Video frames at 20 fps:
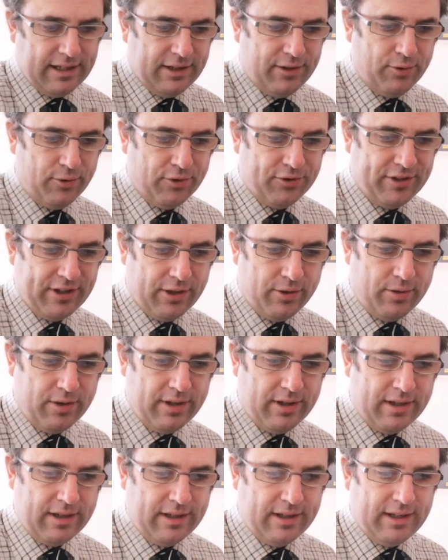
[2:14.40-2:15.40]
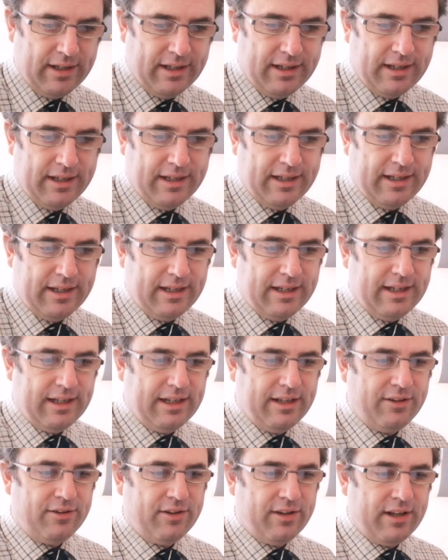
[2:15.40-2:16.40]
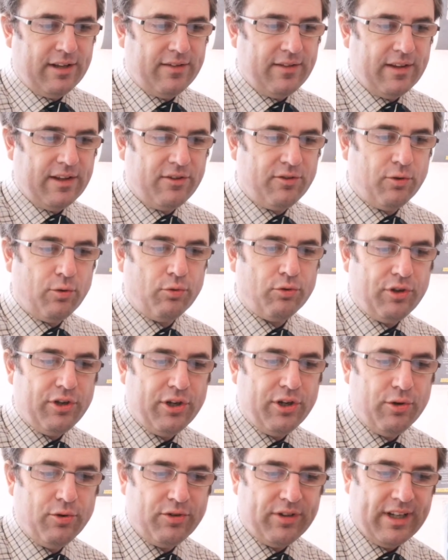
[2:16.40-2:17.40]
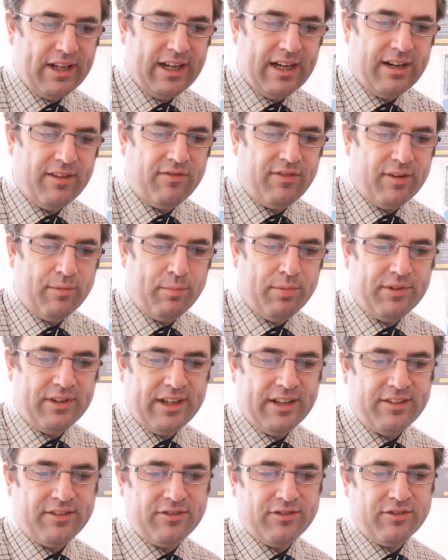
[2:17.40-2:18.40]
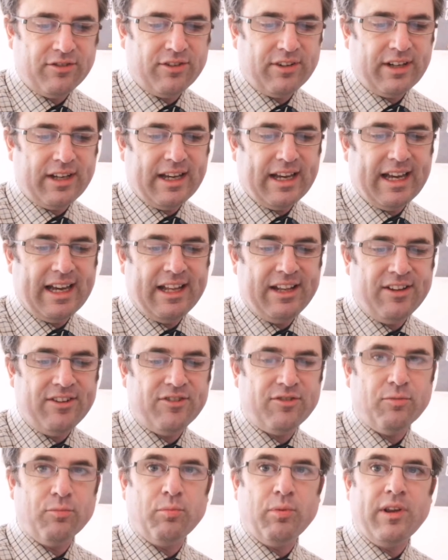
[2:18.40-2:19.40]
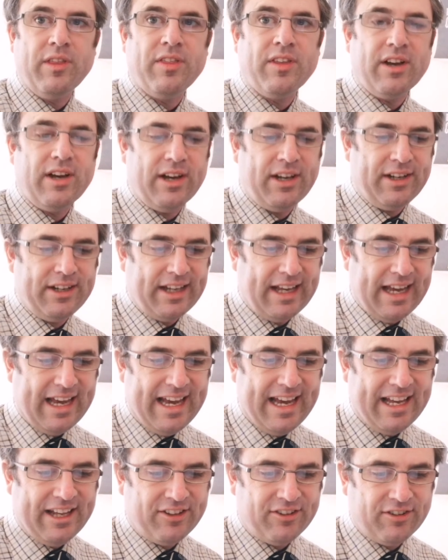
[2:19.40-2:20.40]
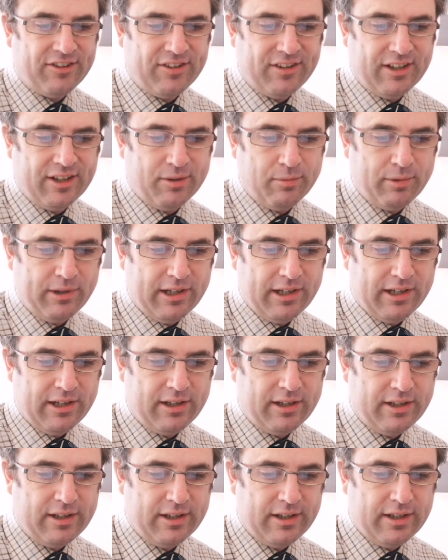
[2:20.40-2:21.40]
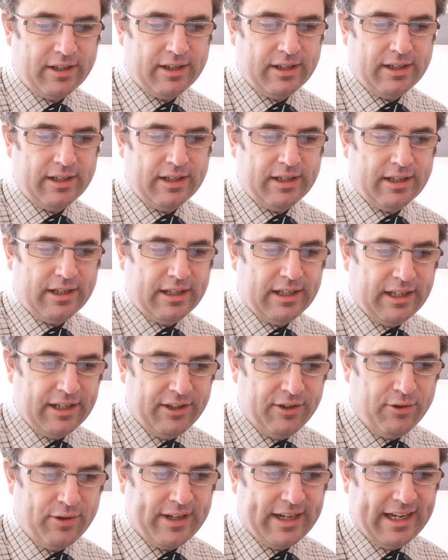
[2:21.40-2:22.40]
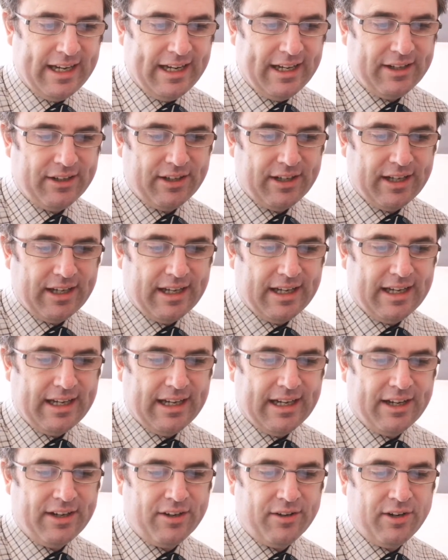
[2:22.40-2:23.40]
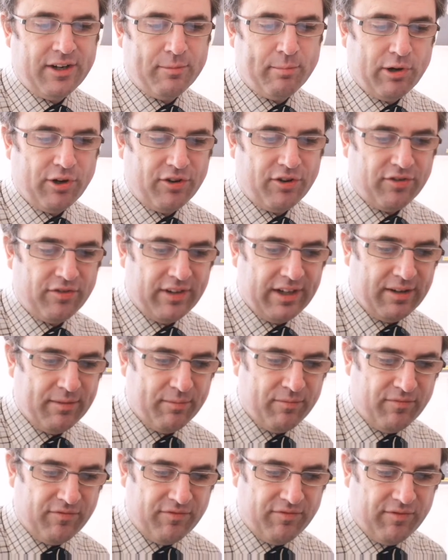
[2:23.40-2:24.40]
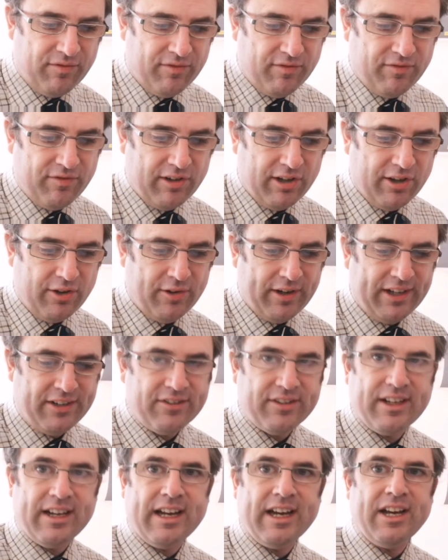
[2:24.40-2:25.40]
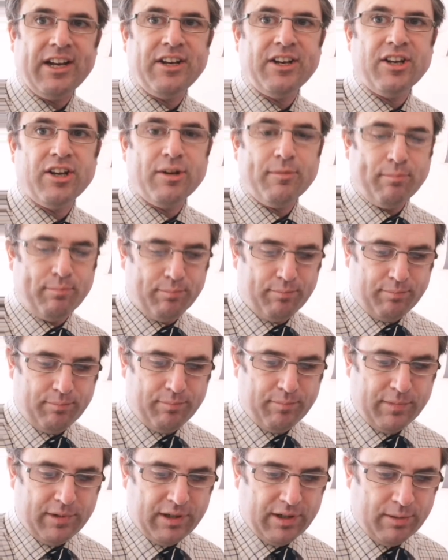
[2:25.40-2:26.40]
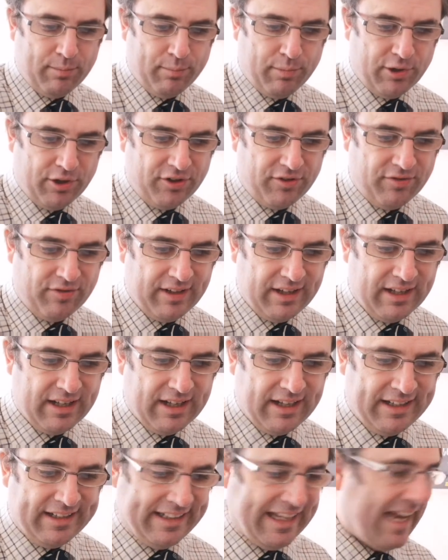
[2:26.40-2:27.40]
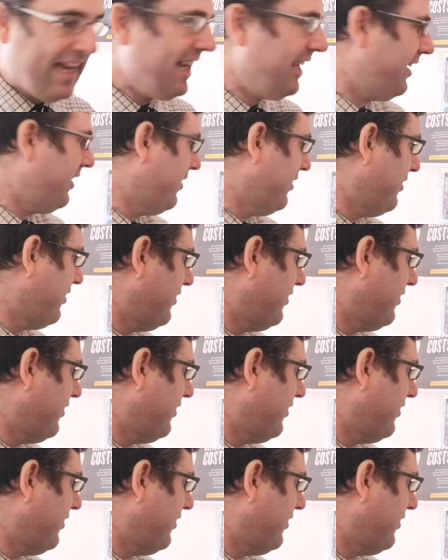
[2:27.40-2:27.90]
And also, it's also used if the possession ends with an S. There we are. And you can add an apostrophe further S and an apostrophe again.